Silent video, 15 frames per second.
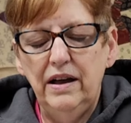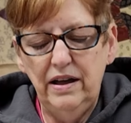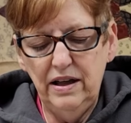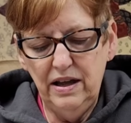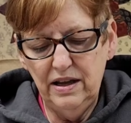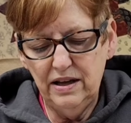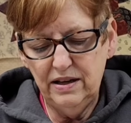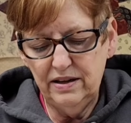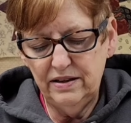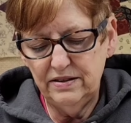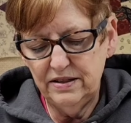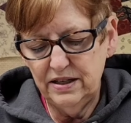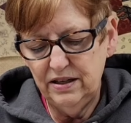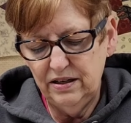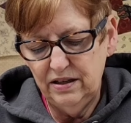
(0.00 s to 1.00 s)

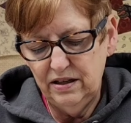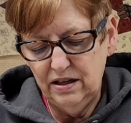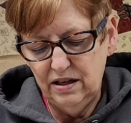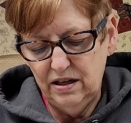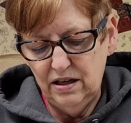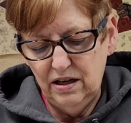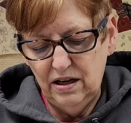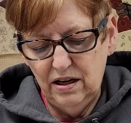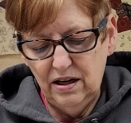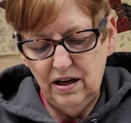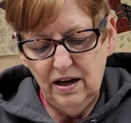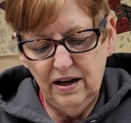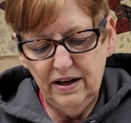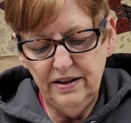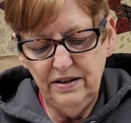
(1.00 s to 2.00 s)
And
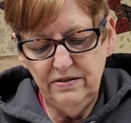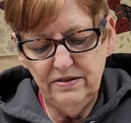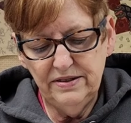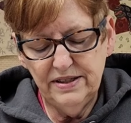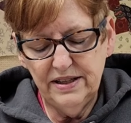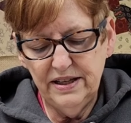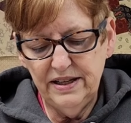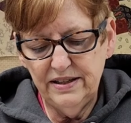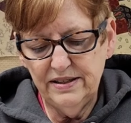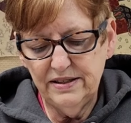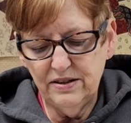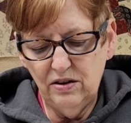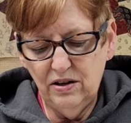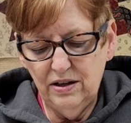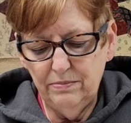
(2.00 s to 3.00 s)
I use
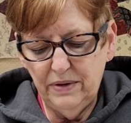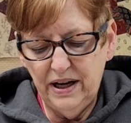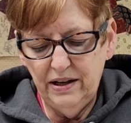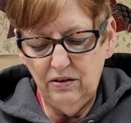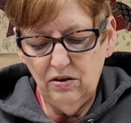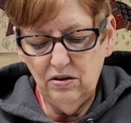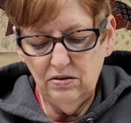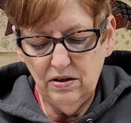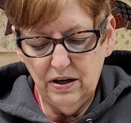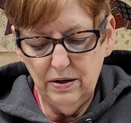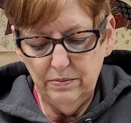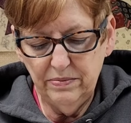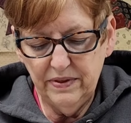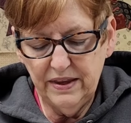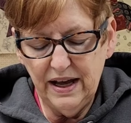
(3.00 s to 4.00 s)
this on my long
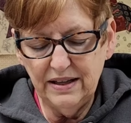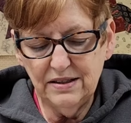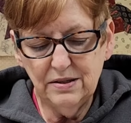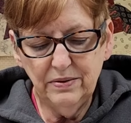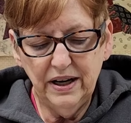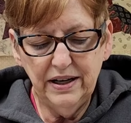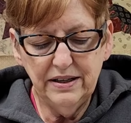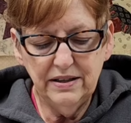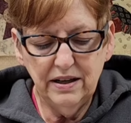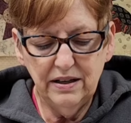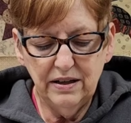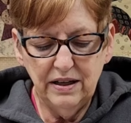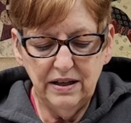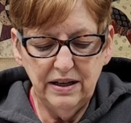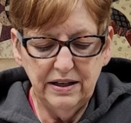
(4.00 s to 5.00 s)
arm. That's what I
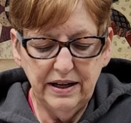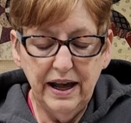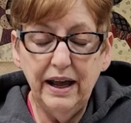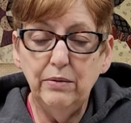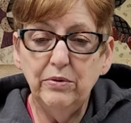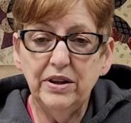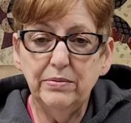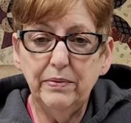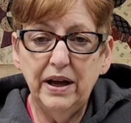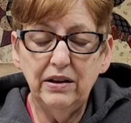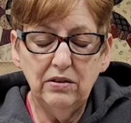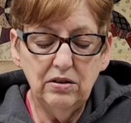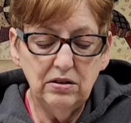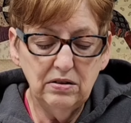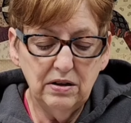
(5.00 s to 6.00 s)
came with my
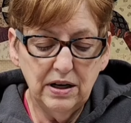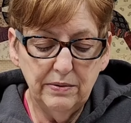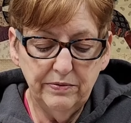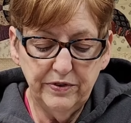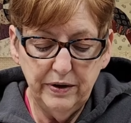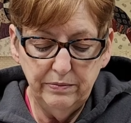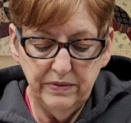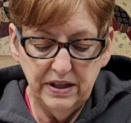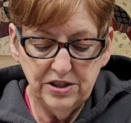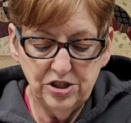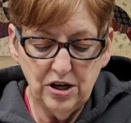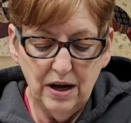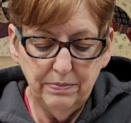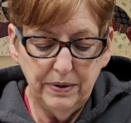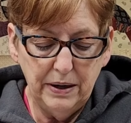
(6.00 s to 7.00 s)
long arm from the
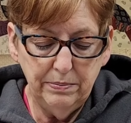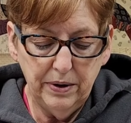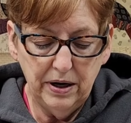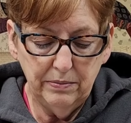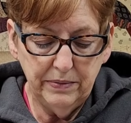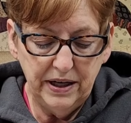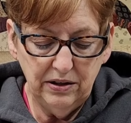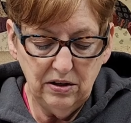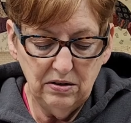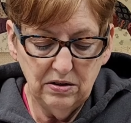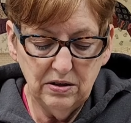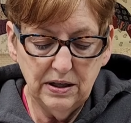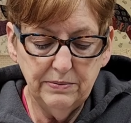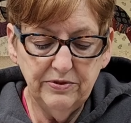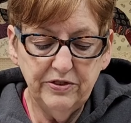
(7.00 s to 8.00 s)
shop I bought my
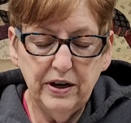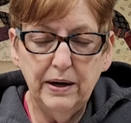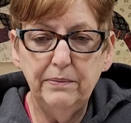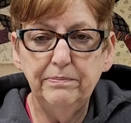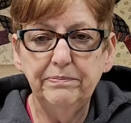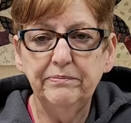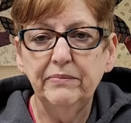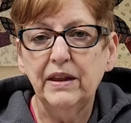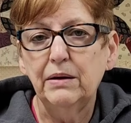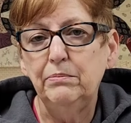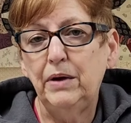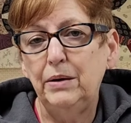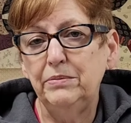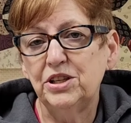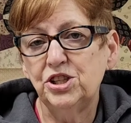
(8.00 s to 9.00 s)
long arm from.
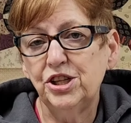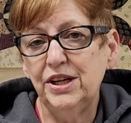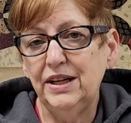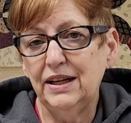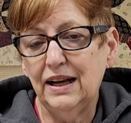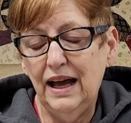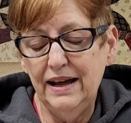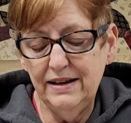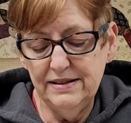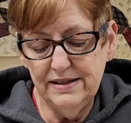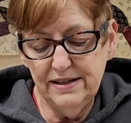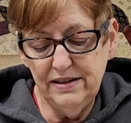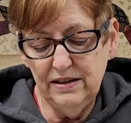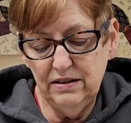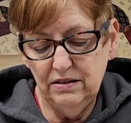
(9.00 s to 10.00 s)
My machine
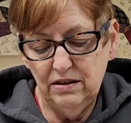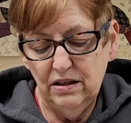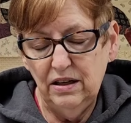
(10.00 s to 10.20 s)
likes it.